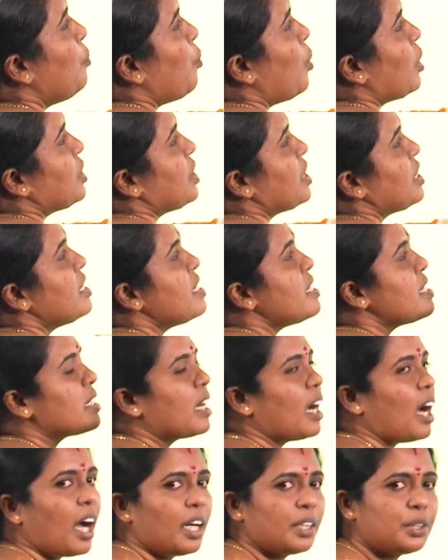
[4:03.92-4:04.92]
watches
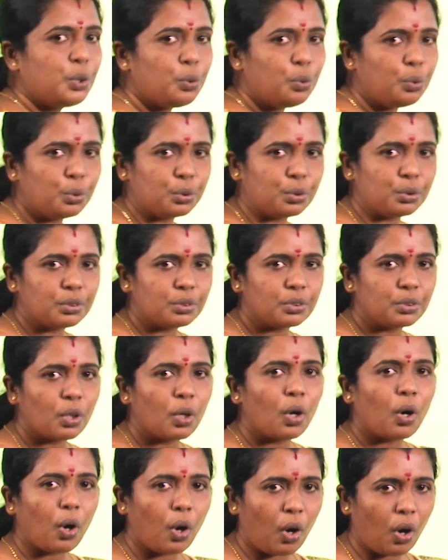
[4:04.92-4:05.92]
cartoon
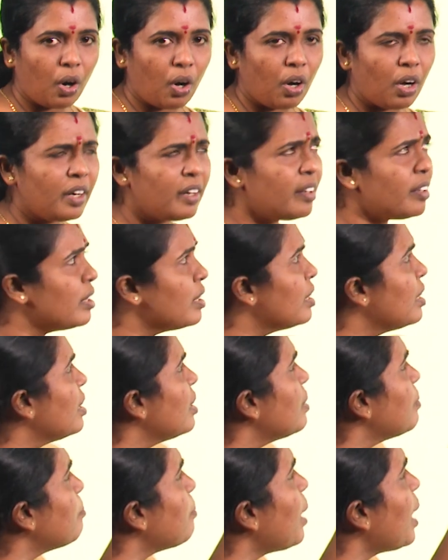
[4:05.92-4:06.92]
or
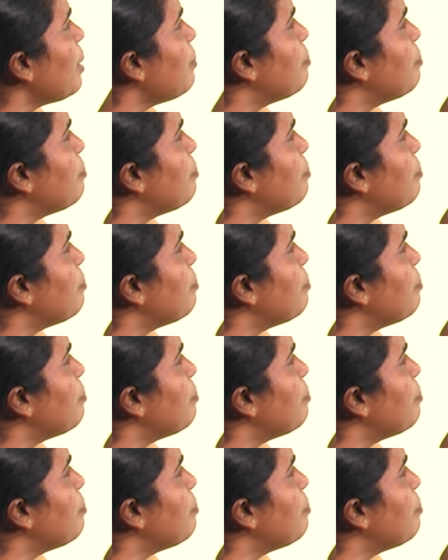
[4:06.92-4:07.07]
my